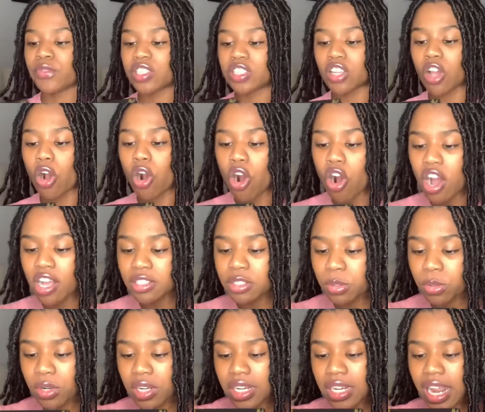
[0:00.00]
So on
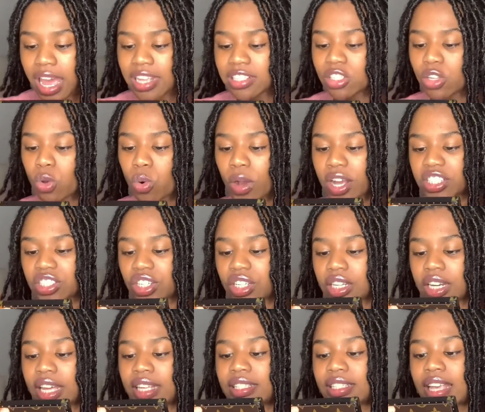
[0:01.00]
to the next question.
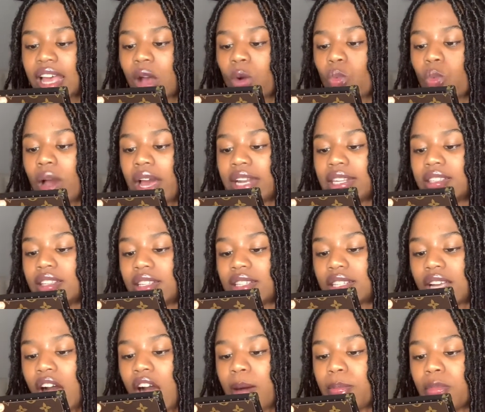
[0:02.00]
It said, what is the
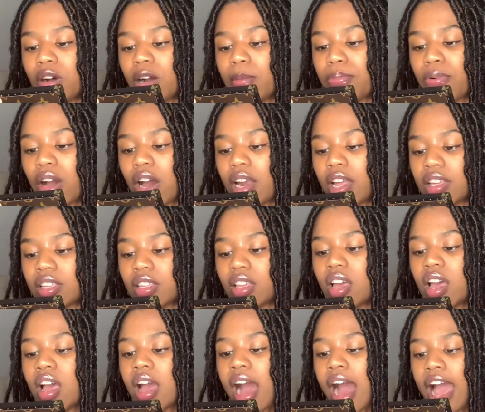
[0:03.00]
top mom product
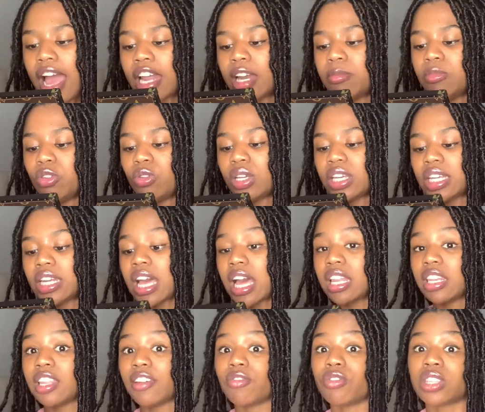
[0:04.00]
item you
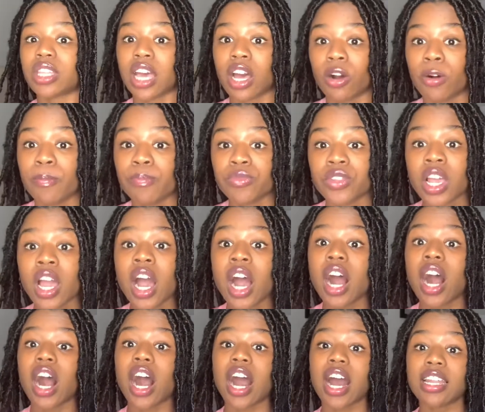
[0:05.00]
cannot live without?
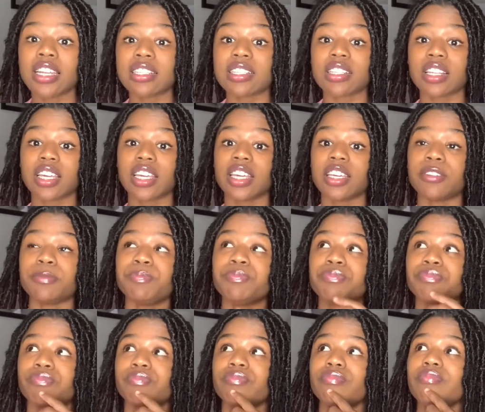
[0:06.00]
Honestly,
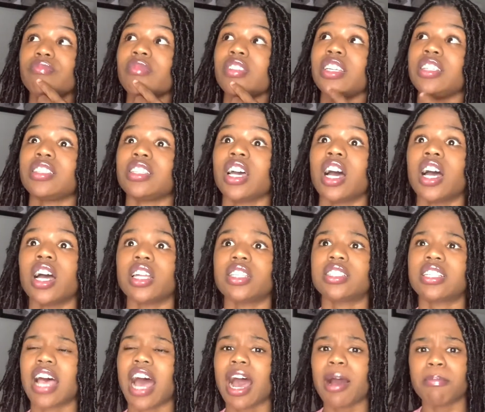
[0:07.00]
the
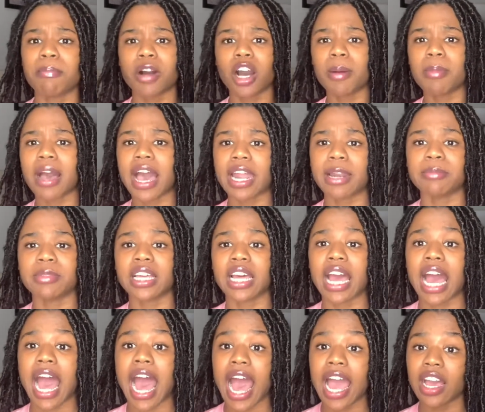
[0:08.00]
top mom item
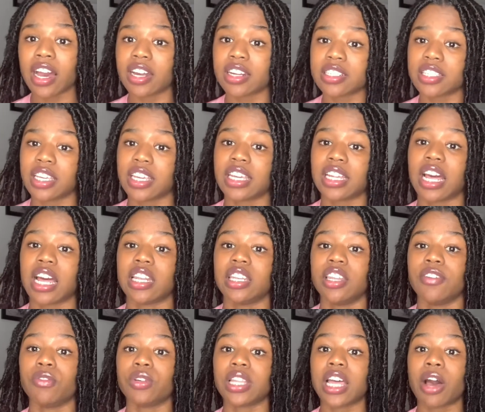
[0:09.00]
that I honestly cannot
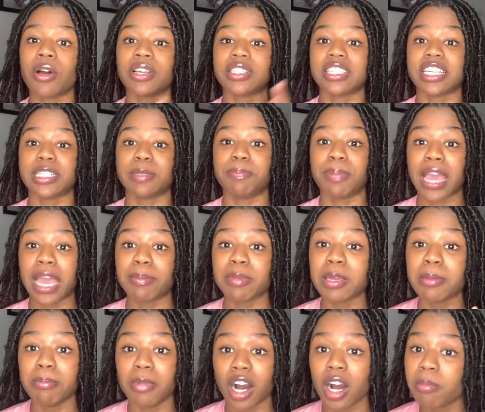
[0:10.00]
live without is these baby
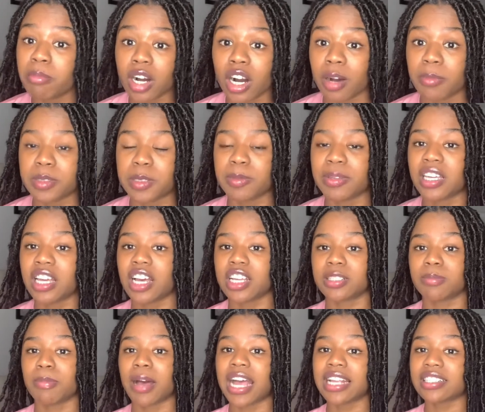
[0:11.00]
moms, because
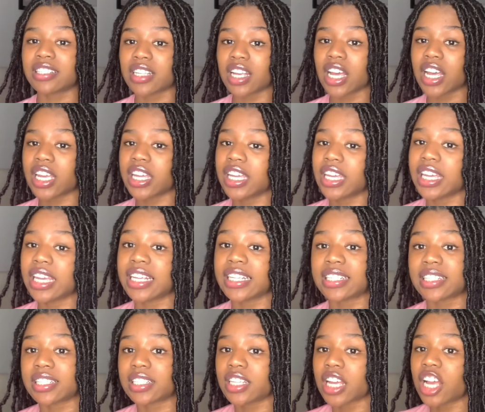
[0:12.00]
my son, he is
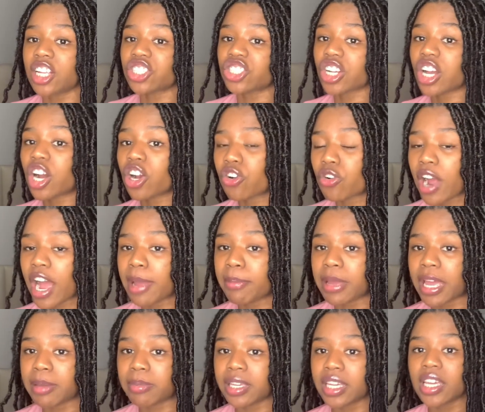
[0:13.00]
such a
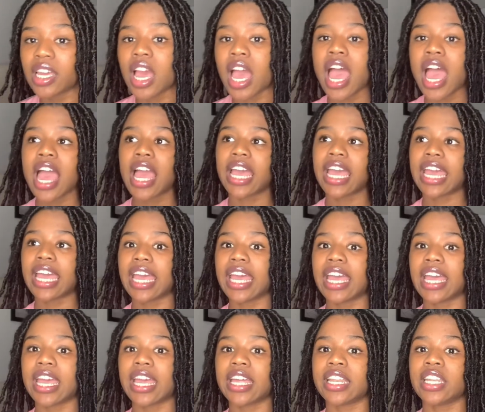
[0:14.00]
crybaby,
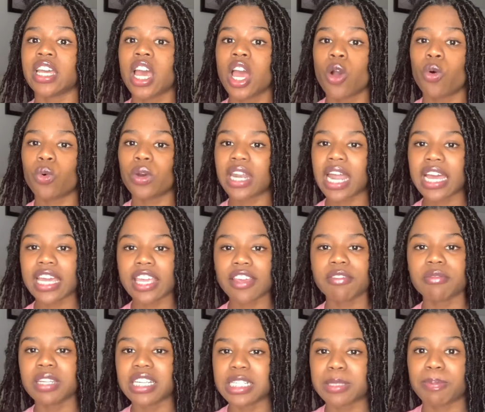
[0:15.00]
and when I give
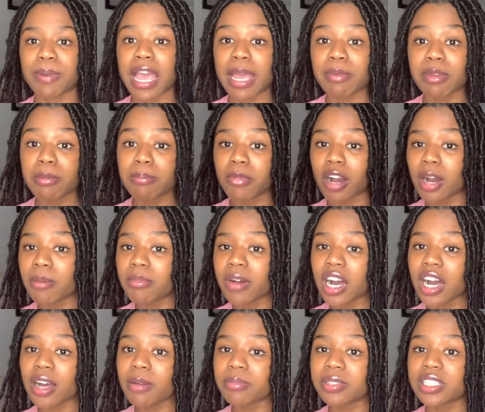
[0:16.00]
him these baby
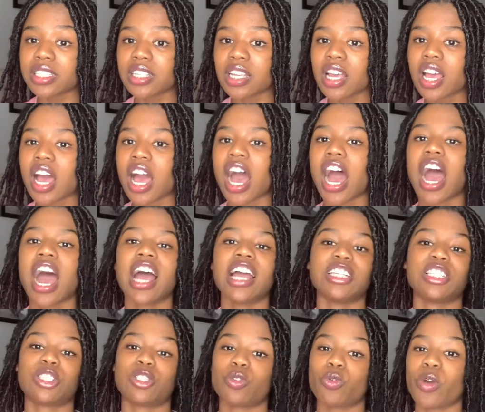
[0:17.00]
moms,
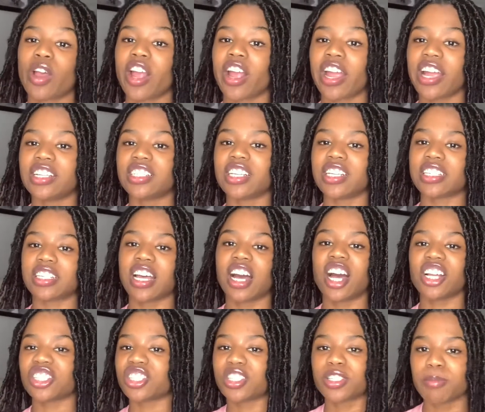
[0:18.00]
I swear it just
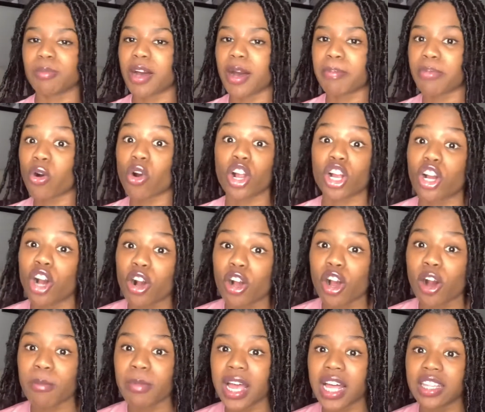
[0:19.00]
hushes him up. Or
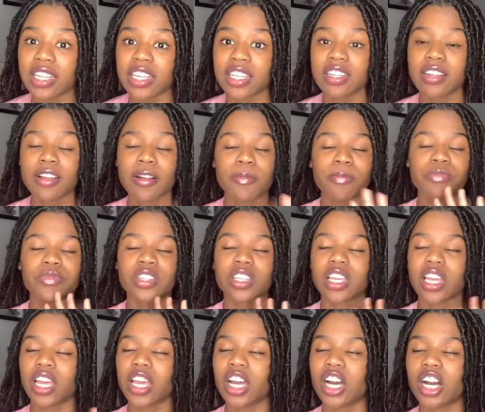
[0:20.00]
Cocoa Melon,
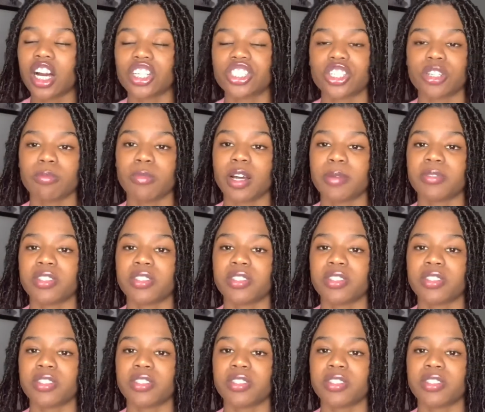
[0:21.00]
it hushes him up.